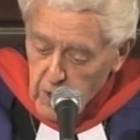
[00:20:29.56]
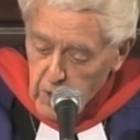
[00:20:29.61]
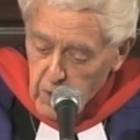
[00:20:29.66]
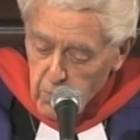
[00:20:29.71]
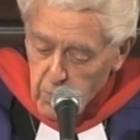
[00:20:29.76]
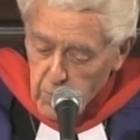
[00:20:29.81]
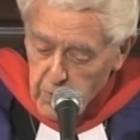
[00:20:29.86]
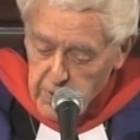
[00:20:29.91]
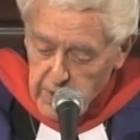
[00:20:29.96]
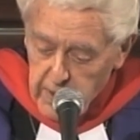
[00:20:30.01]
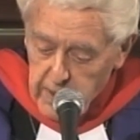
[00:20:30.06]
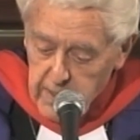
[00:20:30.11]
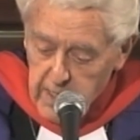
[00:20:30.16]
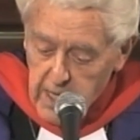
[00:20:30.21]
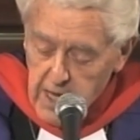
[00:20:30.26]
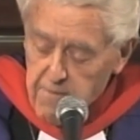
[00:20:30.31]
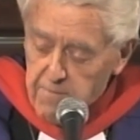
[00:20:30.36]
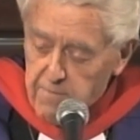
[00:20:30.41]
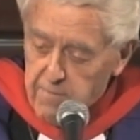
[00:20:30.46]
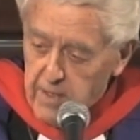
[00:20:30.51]
with a
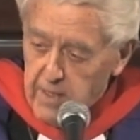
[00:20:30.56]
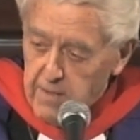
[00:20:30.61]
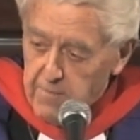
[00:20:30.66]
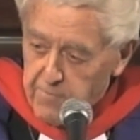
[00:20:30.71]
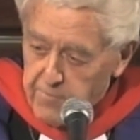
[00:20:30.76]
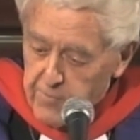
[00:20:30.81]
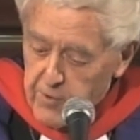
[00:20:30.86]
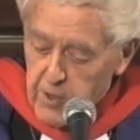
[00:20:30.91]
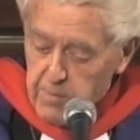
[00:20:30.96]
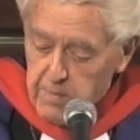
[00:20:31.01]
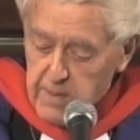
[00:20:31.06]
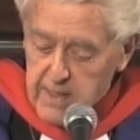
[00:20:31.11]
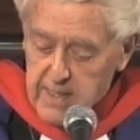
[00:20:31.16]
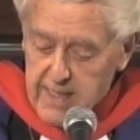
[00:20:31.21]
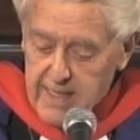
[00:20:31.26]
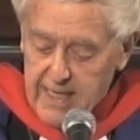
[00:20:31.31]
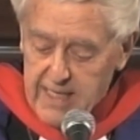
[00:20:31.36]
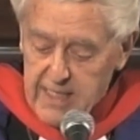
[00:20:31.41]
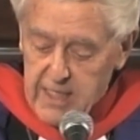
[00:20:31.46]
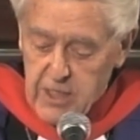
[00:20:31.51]
life-affirming
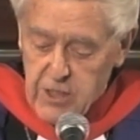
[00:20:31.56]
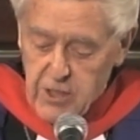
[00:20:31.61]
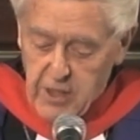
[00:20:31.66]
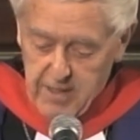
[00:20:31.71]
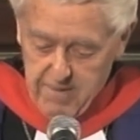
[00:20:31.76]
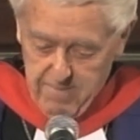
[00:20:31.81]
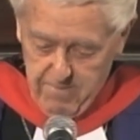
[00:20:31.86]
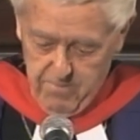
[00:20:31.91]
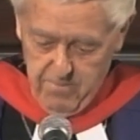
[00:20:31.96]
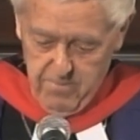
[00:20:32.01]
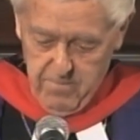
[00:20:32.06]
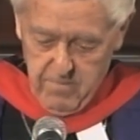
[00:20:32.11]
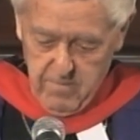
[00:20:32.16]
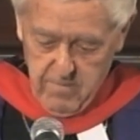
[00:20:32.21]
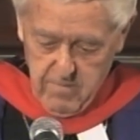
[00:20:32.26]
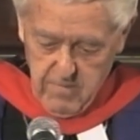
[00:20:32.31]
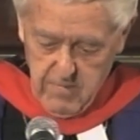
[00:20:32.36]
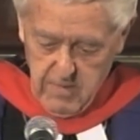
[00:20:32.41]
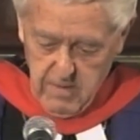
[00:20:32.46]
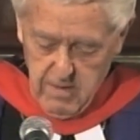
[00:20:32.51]
energy.
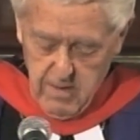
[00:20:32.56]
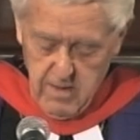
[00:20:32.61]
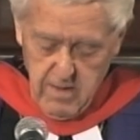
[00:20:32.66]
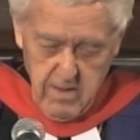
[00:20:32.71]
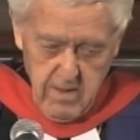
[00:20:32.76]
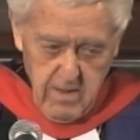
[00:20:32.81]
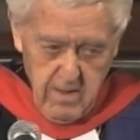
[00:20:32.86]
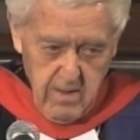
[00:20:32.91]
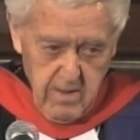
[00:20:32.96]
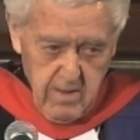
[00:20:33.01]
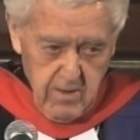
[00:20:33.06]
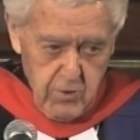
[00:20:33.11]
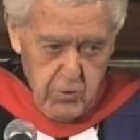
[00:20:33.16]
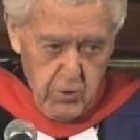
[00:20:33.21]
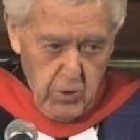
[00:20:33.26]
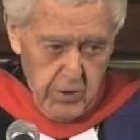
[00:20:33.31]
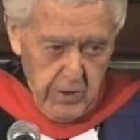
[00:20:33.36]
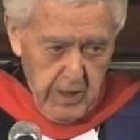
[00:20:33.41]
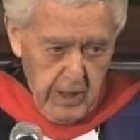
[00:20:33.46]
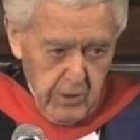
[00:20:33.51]

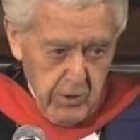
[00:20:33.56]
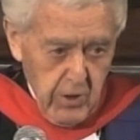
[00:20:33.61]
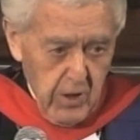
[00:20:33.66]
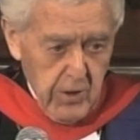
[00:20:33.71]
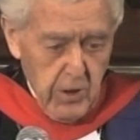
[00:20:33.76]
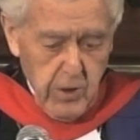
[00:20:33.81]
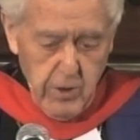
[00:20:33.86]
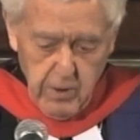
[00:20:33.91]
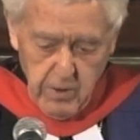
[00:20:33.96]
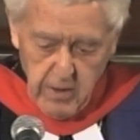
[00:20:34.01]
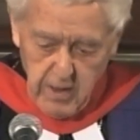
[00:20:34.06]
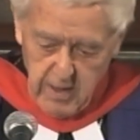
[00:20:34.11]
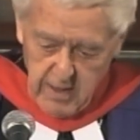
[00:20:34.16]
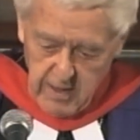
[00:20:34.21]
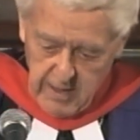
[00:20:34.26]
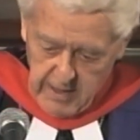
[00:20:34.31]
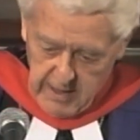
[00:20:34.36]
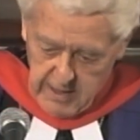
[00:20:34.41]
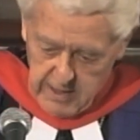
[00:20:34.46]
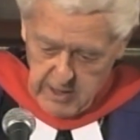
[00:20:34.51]
John O'Donoghue,
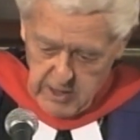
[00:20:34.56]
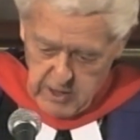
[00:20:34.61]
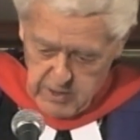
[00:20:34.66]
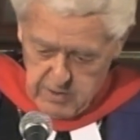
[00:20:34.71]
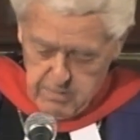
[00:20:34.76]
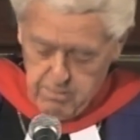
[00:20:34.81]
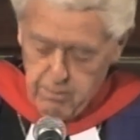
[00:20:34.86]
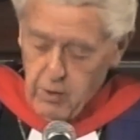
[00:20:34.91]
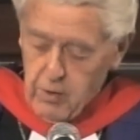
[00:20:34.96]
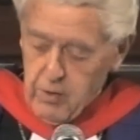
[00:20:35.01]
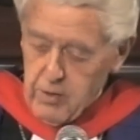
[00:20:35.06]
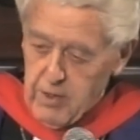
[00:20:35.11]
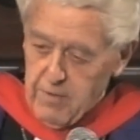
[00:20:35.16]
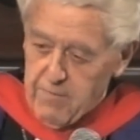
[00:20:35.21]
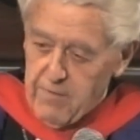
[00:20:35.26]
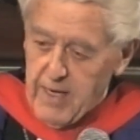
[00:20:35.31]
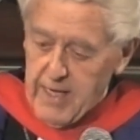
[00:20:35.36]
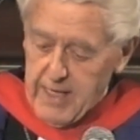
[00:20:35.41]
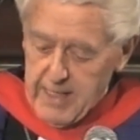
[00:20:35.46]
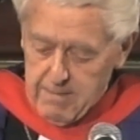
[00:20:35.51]
in his book
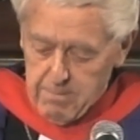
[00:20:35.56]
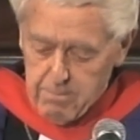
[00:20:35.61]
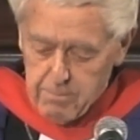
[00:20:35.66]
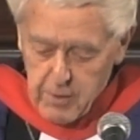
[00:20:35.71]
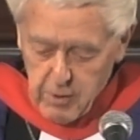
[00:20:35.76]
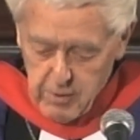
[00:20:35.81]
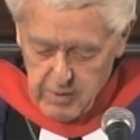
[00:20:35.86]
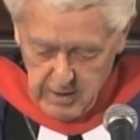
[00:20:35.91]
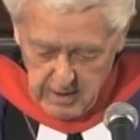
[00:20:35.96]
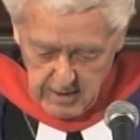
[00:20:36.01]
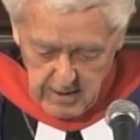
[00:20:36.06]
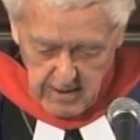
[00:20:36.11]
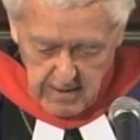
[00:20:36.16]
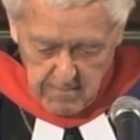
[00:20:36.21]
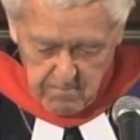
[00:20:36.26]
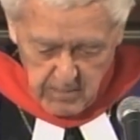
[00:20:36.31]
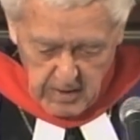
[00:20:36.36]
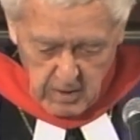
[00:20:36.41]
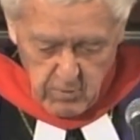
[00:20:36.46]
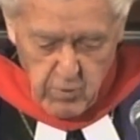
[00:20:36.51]
Divine Beauty,
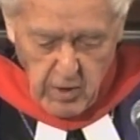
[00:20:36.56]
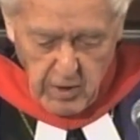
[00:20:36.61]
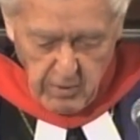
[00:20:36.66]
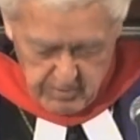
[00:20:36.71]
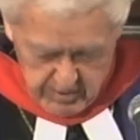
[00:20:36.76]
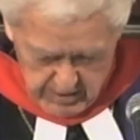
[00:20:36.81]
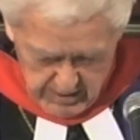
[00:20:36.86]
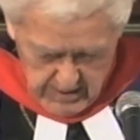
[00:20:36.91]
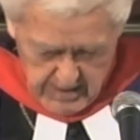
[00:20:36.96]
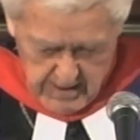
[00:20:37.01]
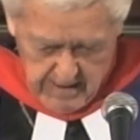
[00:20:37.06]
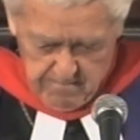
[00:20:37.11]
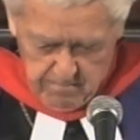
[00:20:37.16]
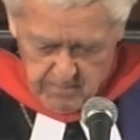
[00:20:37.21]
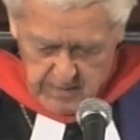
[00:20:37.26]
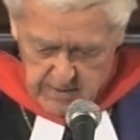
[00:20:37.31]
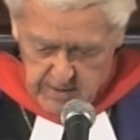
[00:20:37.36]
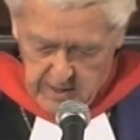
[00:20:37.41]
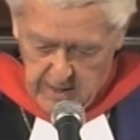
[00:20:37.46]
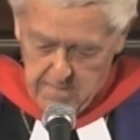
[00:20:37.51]
wrote,
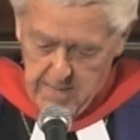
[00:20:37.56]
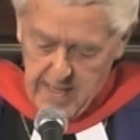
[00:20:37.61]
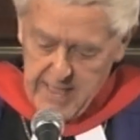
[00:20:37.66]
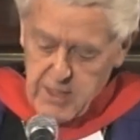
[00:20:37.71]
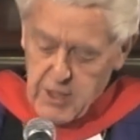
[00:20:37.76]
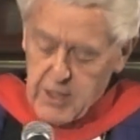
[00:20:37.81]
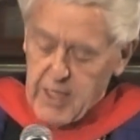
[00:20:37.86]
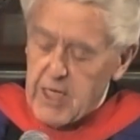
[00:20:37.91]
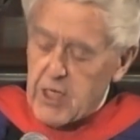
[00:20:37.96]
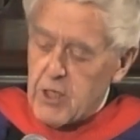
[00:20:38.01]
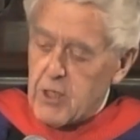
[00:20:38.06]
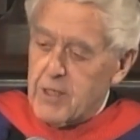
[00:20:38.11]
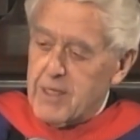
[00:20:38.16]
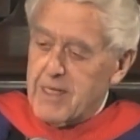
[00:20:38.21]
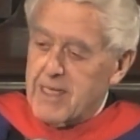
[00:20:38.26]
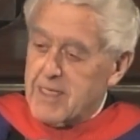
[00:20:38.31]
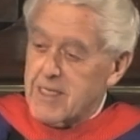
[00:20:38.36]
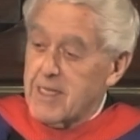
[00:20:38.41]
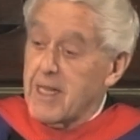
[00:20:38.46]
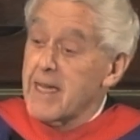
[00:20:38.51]
"The imagination
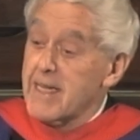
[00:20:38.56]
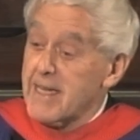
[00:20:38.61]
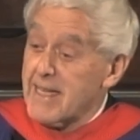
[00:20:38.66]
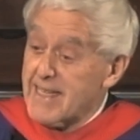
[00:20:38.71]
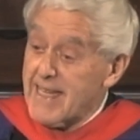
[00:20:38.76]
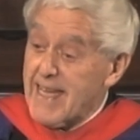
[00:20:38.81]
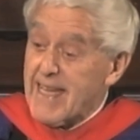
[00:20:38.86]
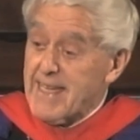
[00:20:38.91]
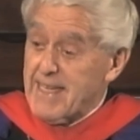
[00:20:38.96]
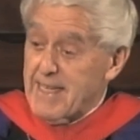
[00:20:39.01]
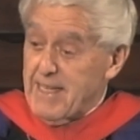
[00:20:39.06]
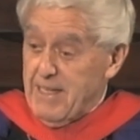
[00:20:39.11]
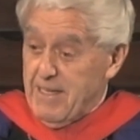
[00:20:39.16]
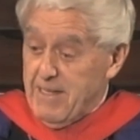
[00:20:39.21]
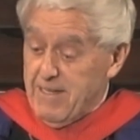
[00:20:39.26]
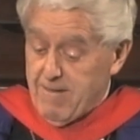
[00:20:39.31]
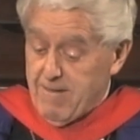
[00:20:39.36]
is like a lantern.